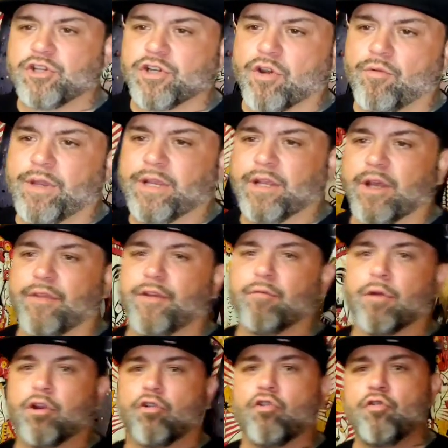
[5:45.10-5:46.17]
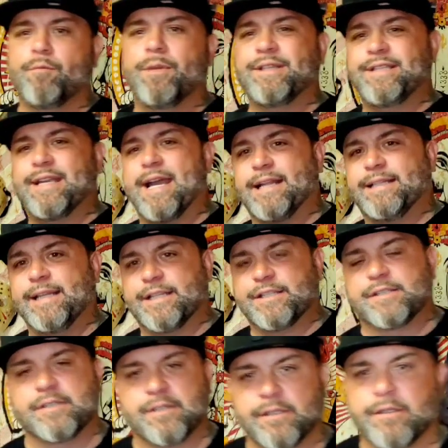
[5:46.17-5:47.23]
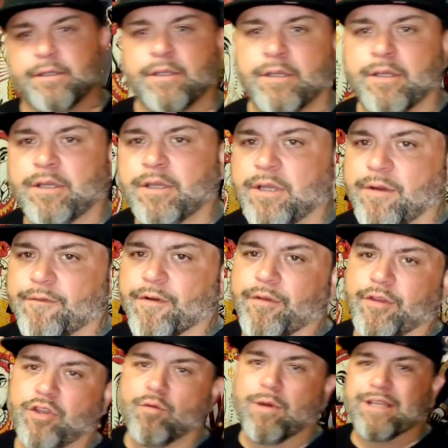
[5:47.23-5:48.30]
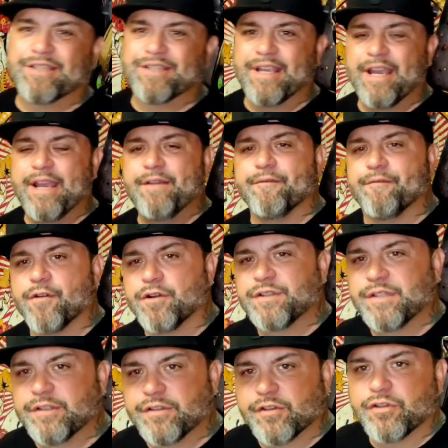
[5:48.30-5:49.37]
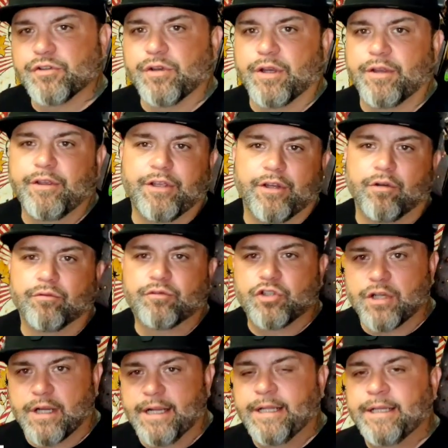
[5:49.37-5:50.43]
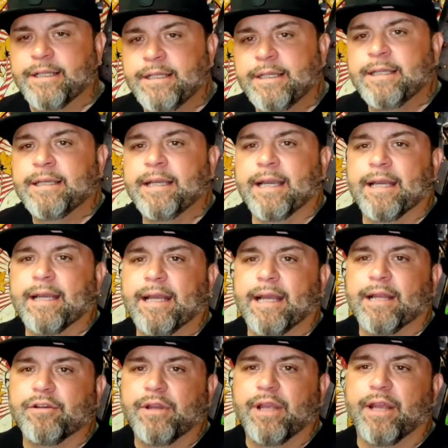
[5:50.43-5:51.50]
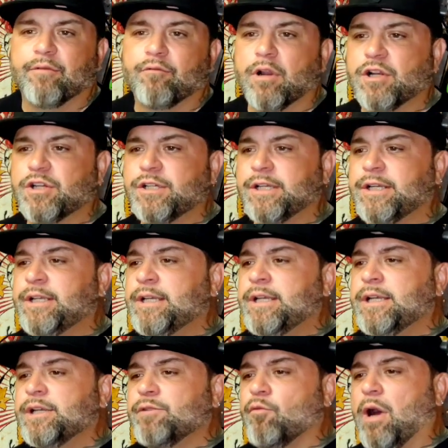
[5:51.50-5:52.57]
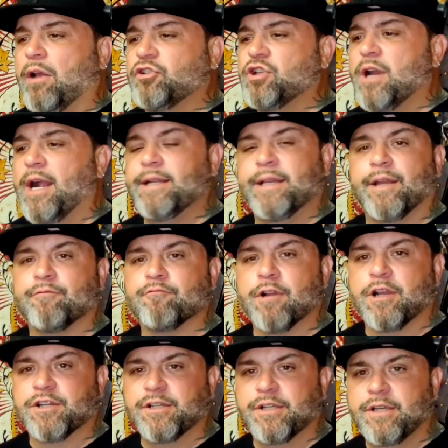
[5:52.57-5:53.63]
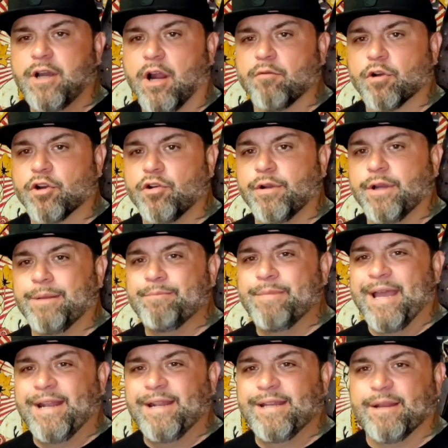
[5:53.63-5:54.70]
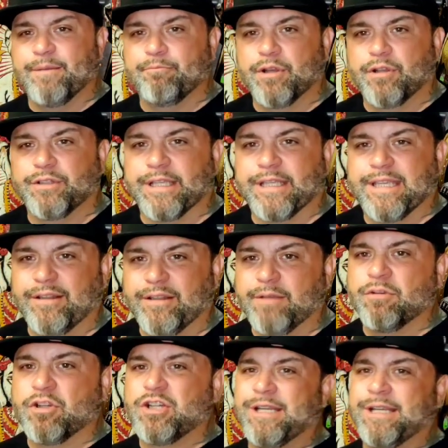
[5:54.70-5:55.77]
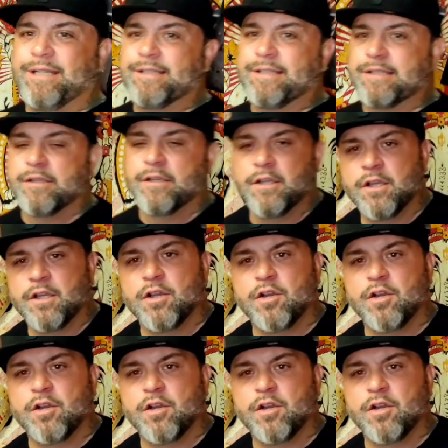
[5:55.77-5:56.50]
showing the recruitment tactics for the USA versus, you know, China and Russia. While China and Russia are recruiting men and building killing machines,